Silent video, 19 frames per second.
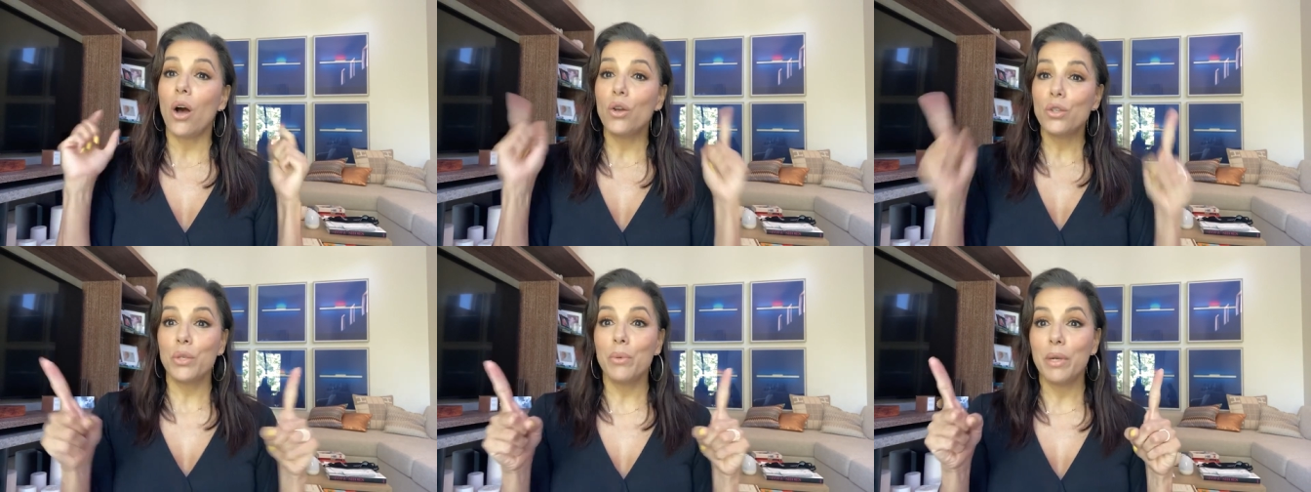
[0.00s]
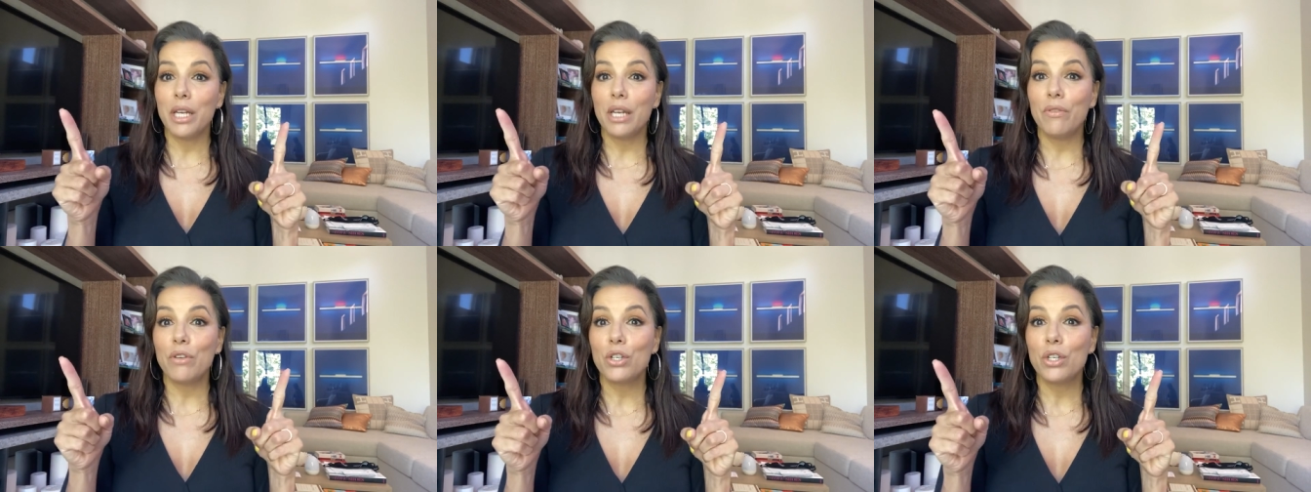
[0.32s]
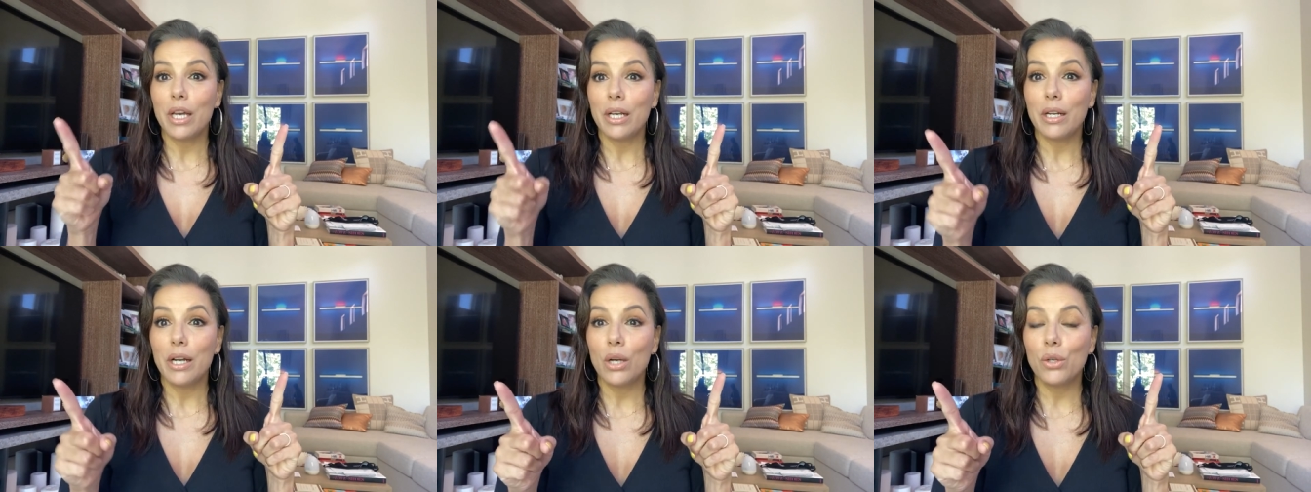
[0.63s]
also want to give a
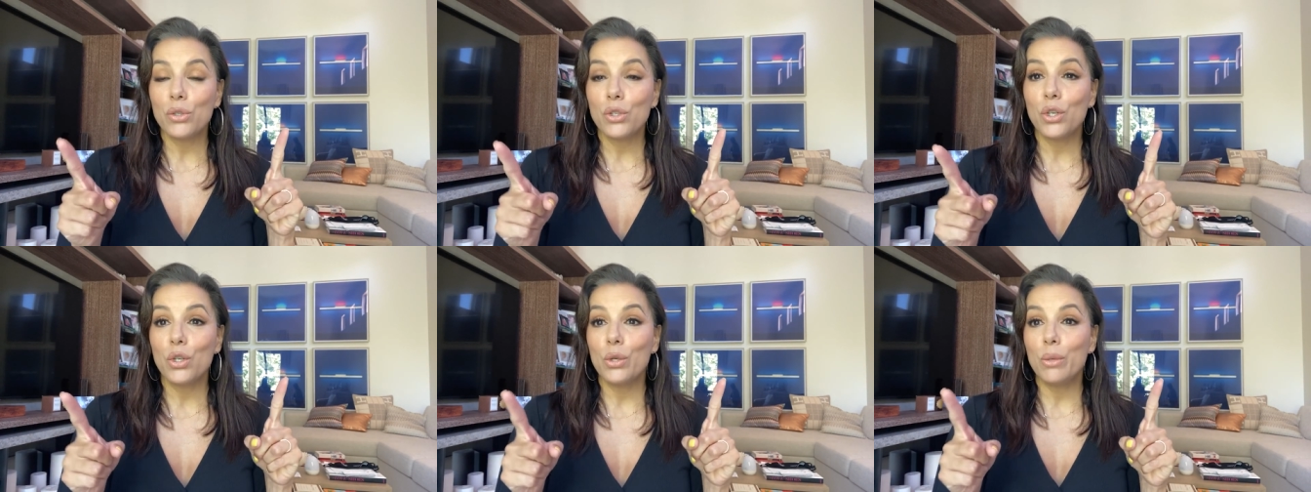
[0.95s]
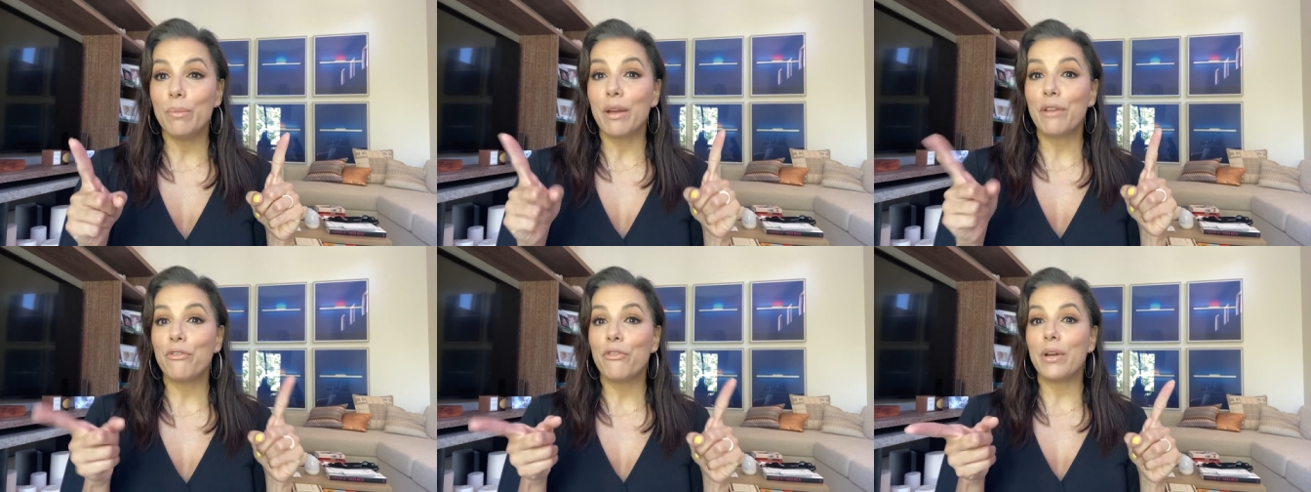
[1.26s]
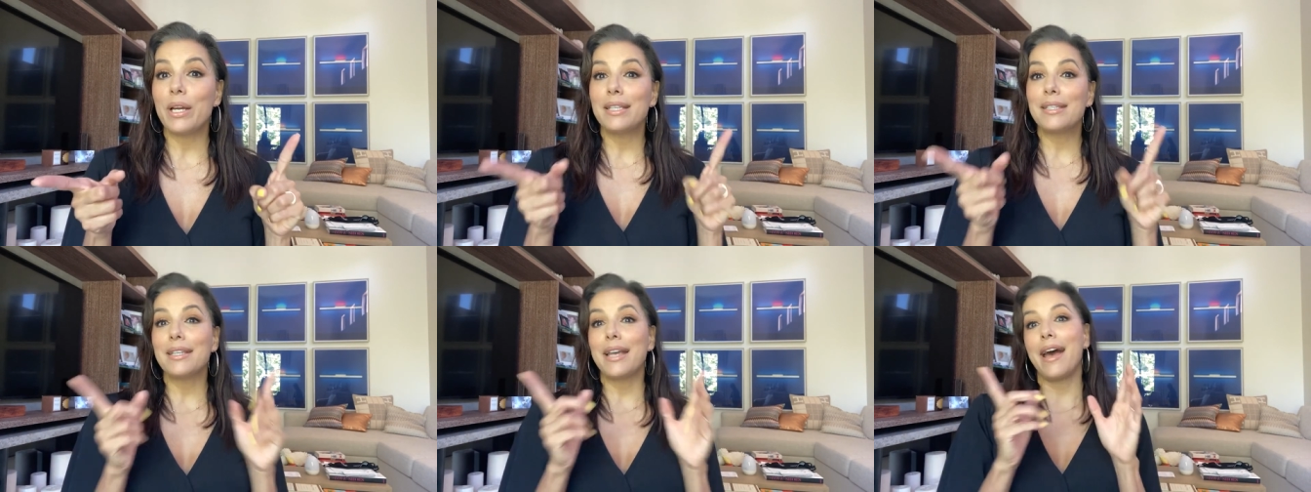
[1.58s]
shout out to my friends